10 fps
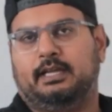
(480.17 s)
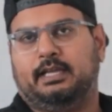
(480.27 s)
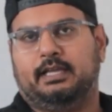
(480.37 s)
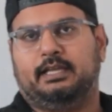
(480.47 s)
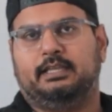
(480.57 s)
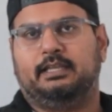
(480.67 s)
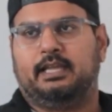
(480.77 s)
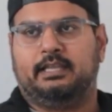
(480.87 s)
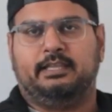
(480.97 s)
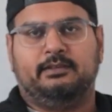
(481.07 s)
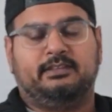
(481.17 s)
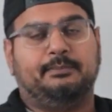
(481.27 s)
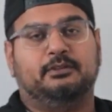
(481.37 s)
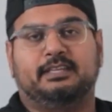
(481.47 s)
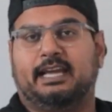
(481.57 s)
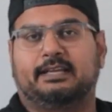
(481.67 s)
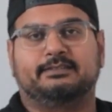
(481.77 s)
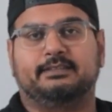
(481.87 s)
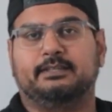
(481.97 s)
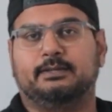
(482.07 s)
and he's able to
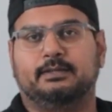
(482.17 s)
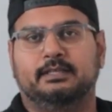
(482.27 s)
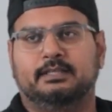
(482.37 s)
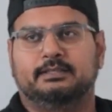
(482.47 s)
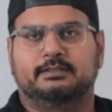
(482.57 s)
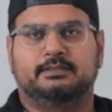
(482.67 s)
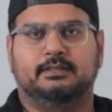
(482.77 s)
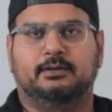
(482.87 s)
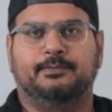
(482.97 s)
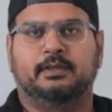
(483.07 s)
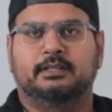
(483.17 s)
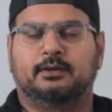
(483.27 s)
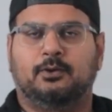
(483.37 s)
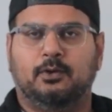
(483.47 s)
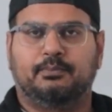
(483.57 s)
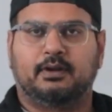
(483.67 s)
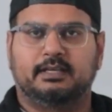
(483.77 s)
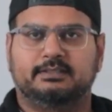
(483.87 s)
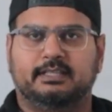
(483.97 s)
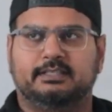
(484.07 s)
execute. So the whole
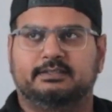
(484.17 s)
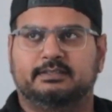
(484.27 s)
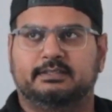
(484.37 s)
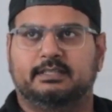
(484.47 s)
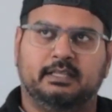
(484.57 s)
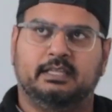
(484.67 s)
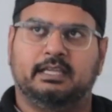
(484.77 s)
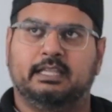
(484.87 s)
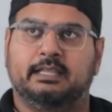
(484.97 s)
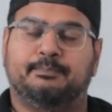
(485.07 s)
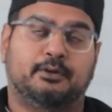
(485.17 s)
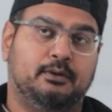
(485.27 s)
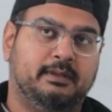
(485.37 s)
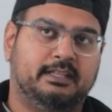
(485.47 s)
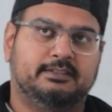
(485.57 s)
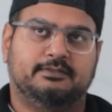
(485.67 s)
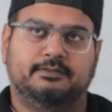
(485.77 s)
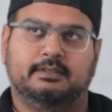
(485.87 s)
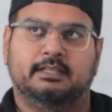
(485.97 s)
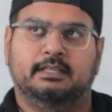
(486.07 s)
process and the
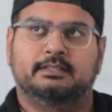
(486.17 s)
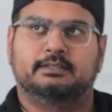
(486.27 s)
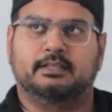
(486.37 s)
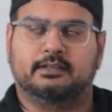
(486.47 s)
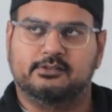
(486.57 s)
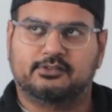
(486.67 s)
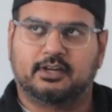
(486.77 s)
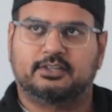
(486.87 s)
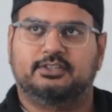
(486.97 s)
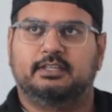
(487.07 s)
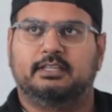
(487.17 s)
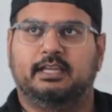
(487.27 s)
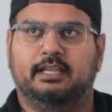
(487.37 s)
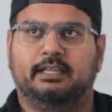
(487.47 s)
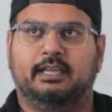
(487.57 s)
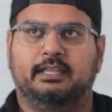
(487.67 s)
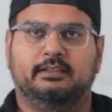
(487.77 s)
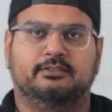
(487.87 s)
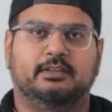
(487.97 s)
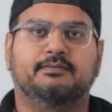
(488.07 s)
permits to the construction and
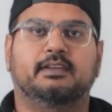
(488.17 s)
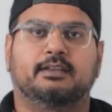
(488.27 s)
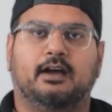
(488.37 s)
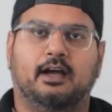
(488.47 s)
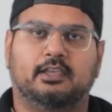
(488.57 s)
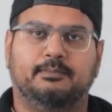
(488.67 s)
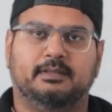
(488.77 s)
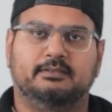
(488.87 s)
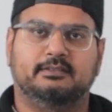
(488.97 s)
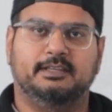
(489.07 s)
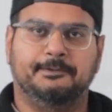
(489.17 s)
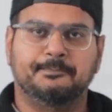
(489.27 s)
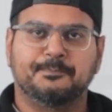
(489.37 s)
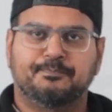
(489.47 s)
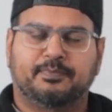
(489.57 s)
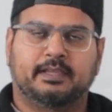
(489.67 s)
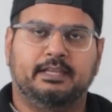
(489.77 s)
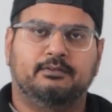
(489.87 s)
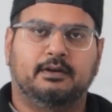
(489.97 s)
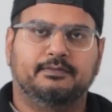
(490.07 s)
getting the certificate of occupancy
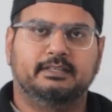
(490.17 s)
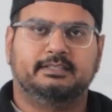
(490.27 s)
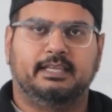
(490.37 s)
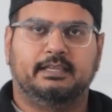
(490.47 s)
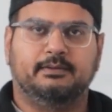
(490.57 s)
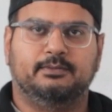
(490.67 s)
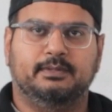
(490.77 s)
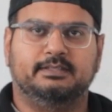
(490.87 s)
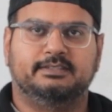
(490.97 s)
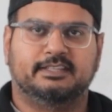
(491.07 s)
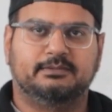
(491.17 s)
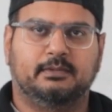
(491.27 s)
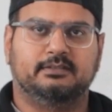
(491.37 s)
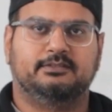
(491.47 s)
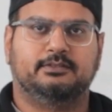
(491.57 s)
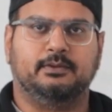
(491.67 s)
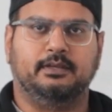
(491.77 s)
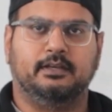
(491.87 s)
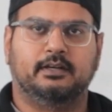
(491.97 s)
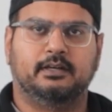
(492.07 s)
can roughly take between 6 months to a
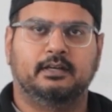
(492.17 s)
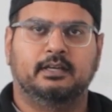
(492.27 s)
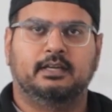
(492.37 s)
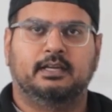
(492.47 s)
year.